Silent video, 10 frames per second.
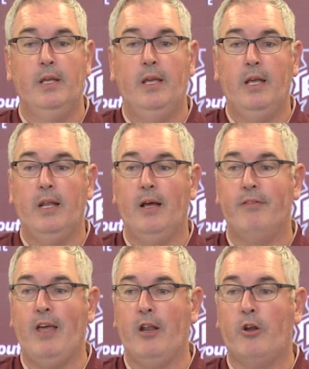And uh, if
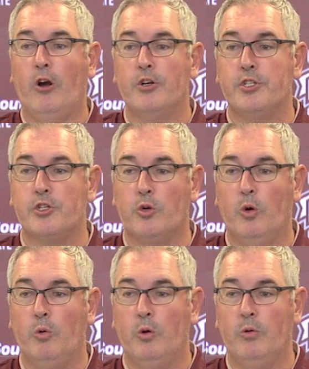that occurs, the score
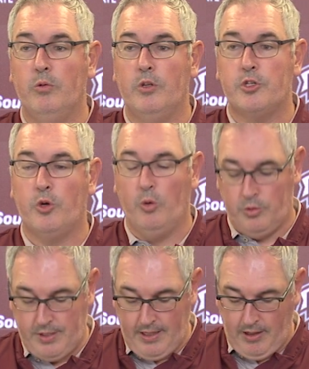will the score will
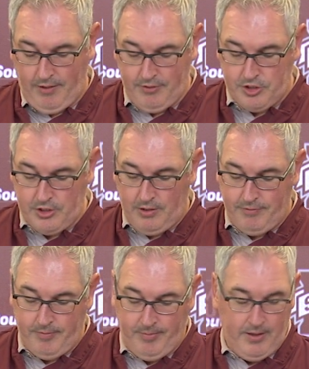take care of
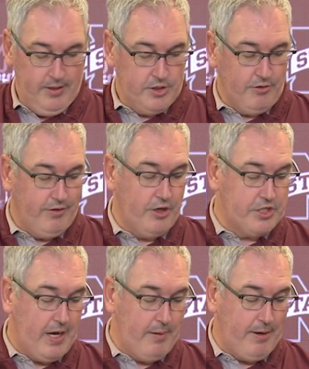itself. So very
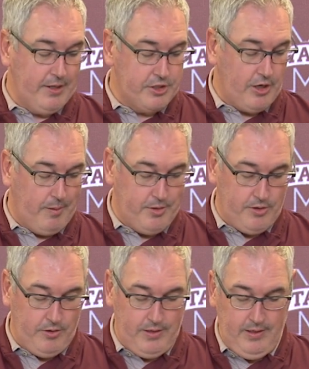excited about this
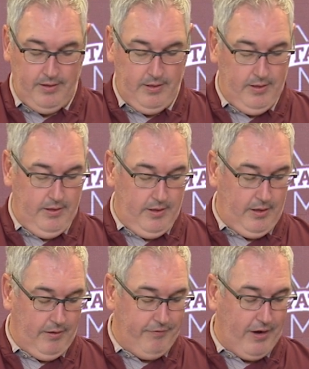opportunity. You
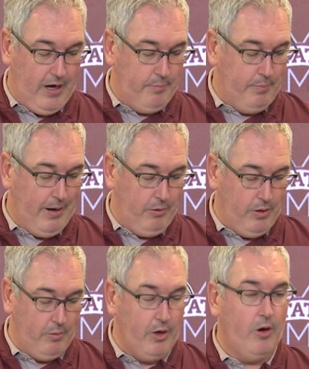know, fired up about
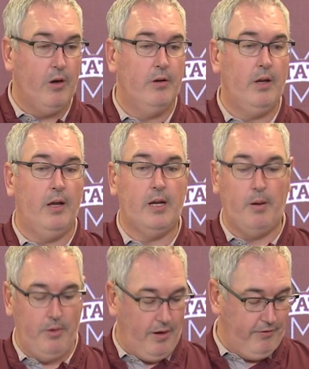where we are, uh,
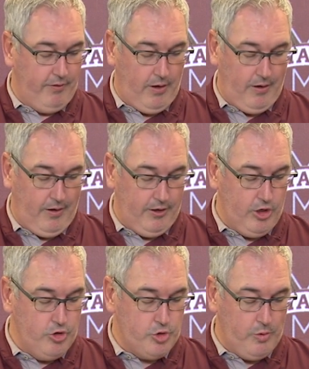coming off a, a,
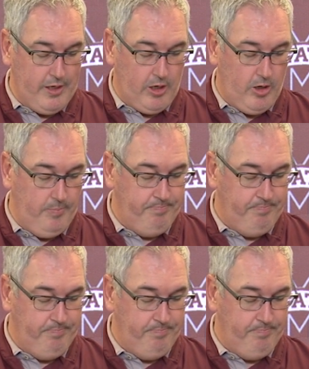huge win at home,